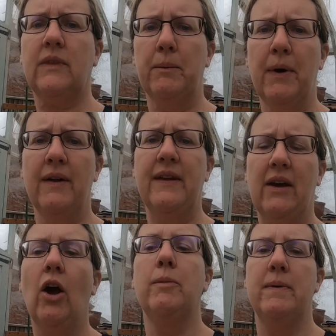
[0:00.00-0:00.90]
but they're
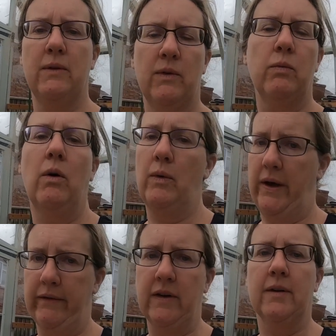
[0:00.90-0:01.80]
coping with what we're
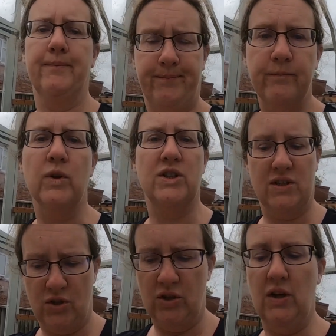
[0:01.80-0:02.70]
giving them, which is
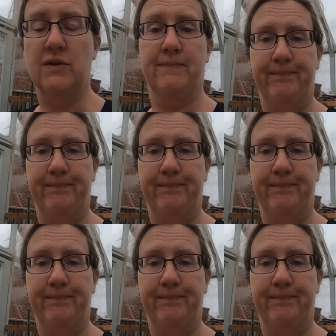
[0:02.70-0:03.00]
good news.